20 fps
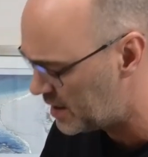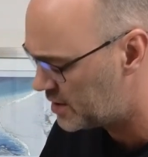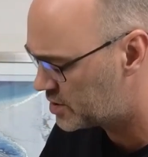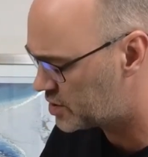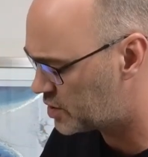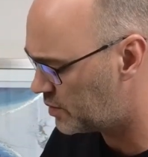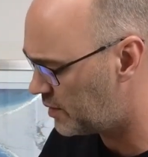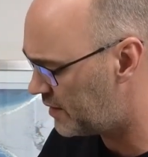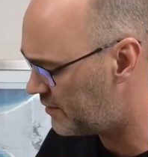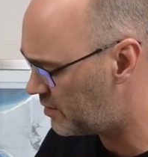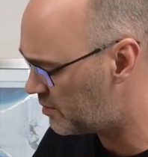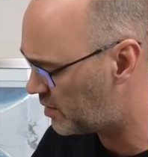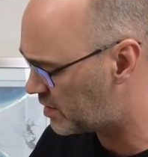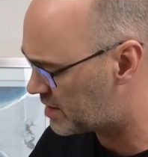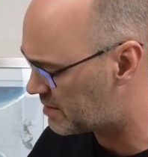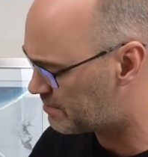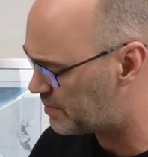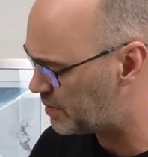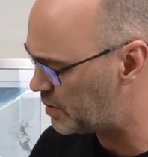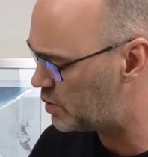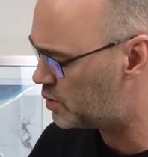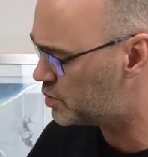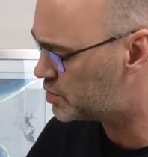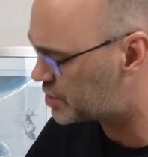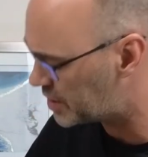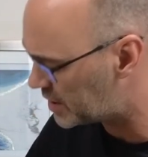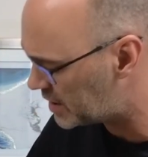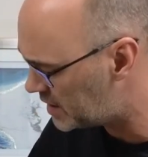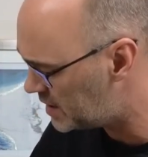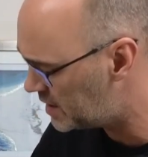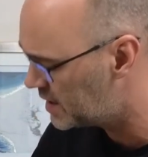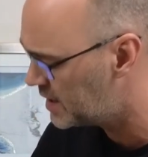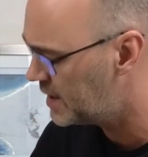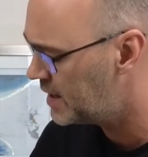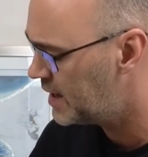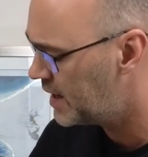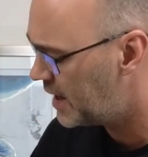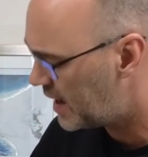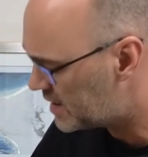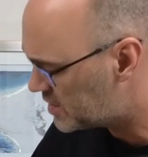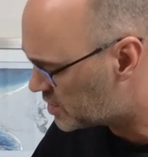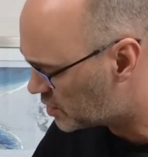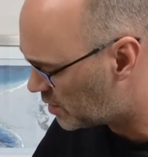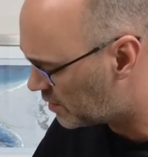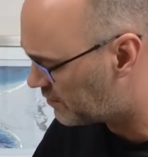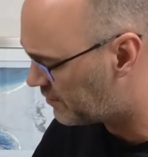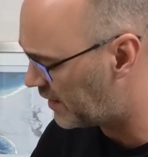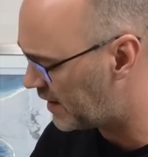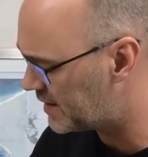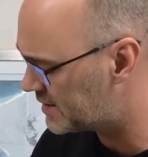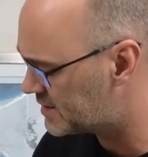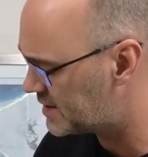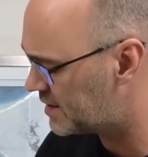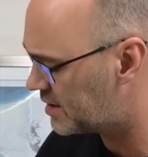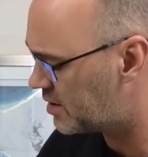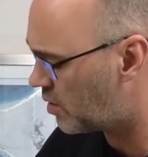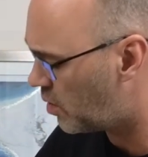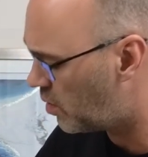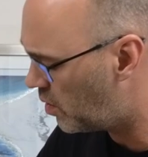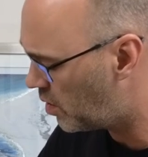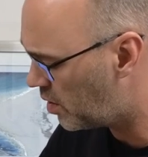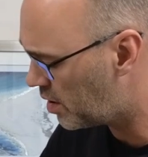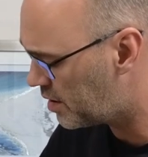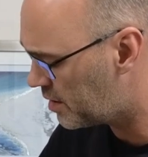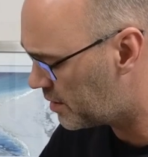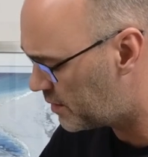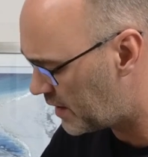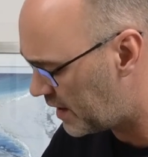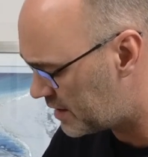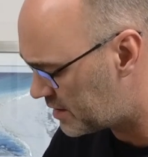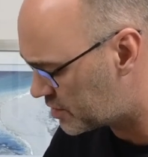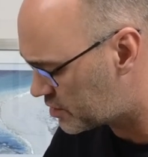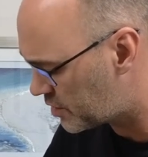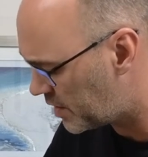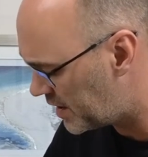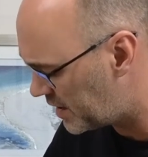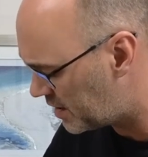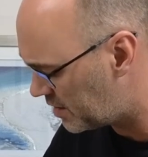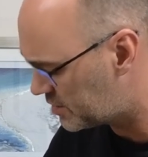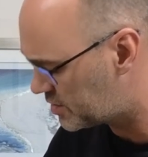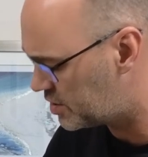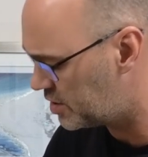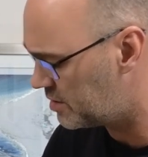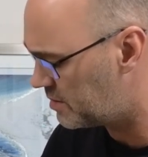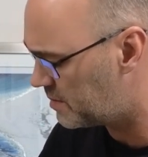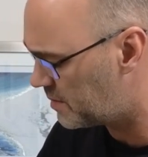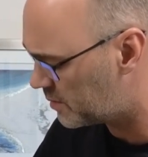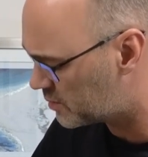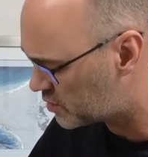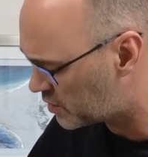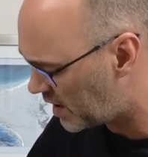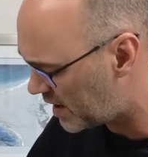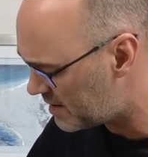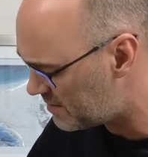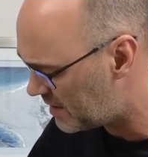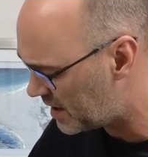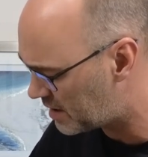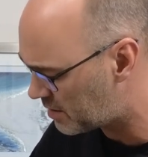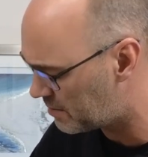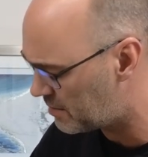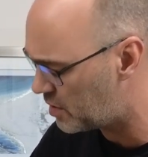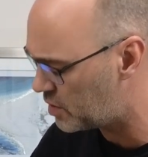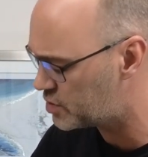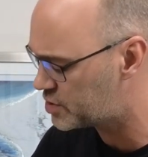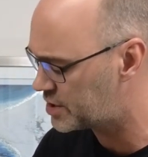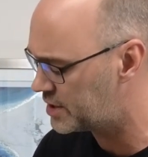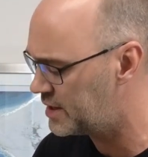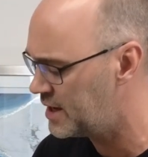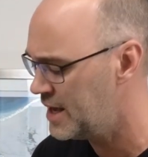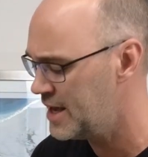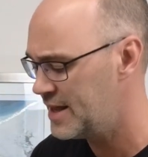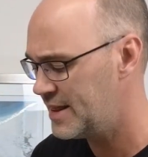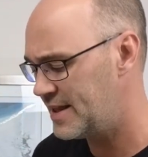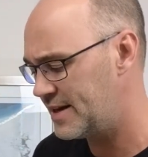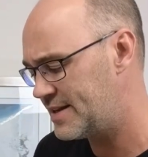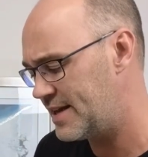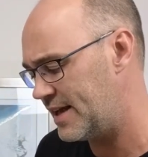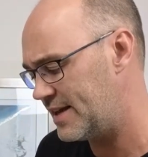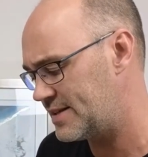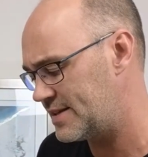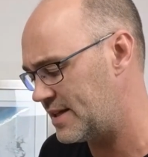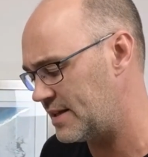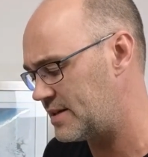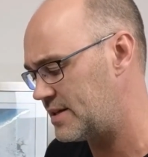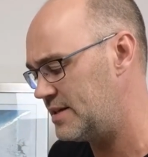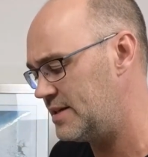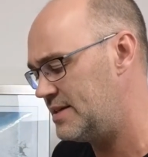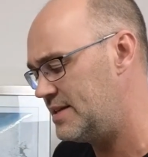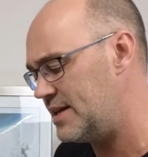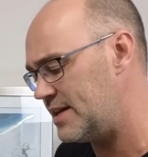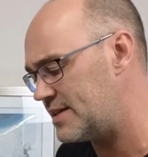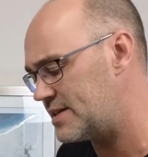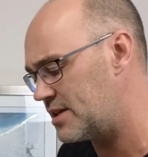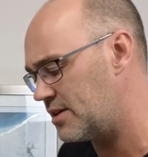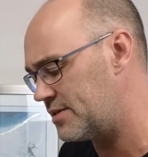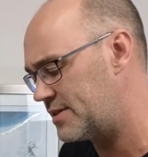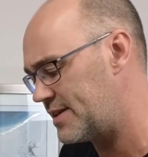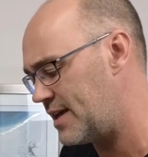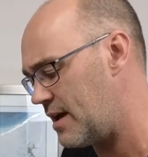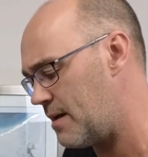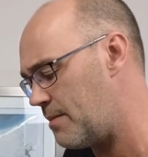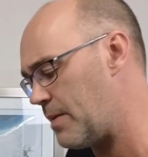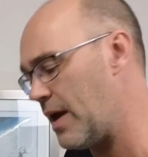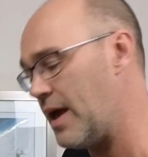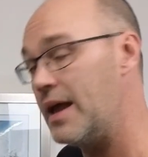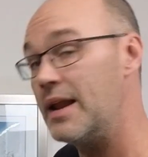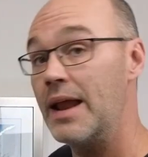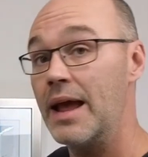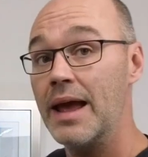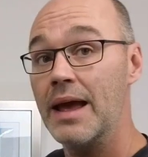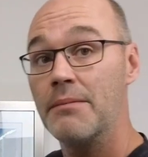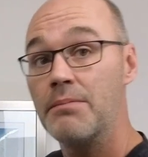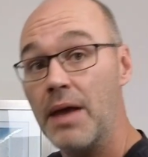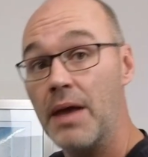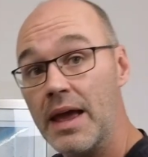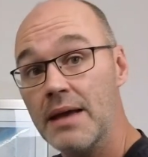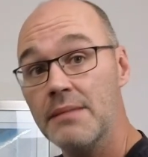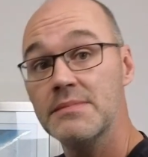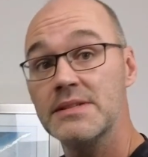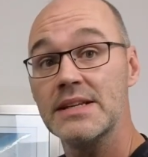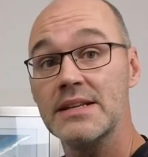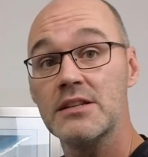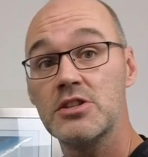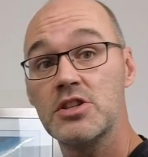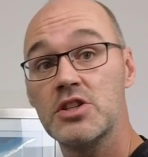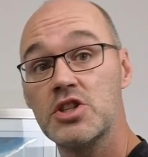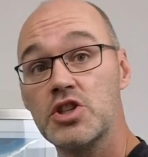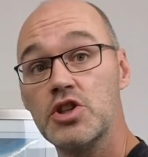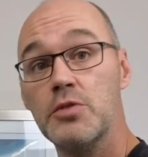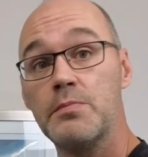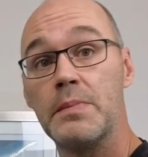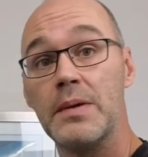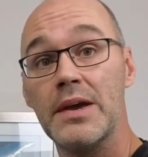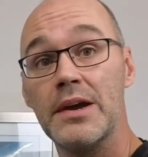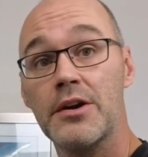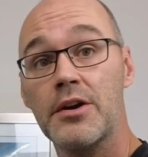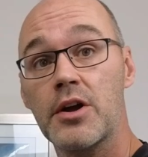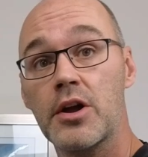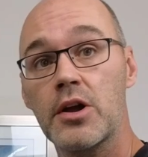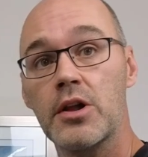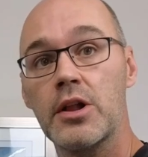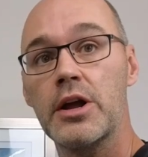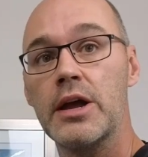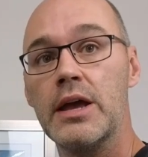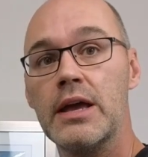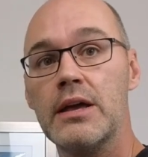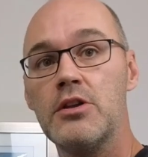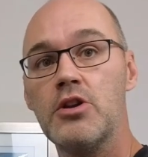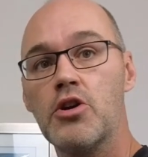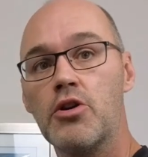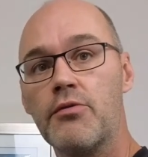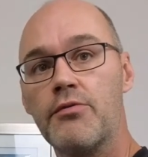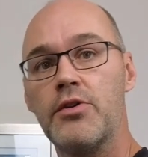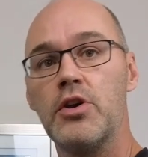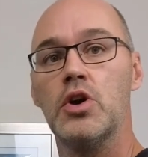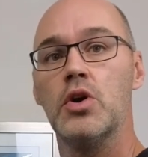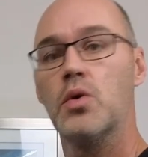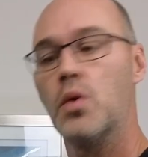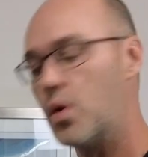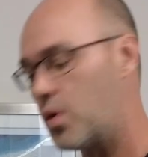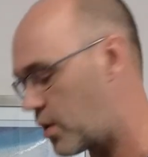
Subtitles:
So even with the bougie, as you advance it, or the endotracheal tube, try to make a motion that takes the distal tip and it aims it superiorly in your view